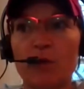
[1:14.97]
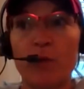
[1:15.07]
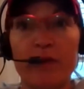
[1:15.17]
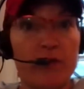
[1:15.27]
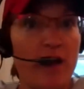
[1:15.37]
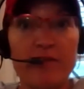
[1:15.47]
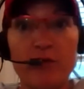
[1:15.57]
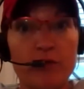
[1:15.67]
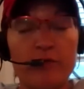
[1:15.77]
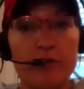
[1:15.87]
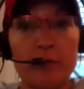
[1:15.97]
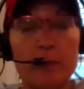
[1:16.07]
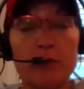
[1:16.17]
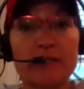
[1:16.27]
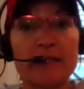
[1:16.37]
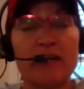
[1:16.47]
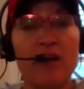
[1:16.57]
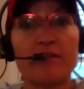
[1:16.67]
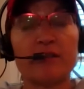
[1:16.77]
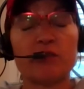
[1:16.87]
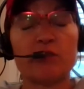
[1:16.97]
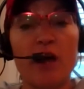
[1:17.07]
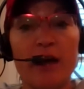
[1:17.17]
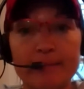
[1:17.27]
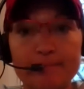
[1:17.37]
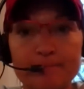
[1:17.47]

whether I voted for the person in office or not.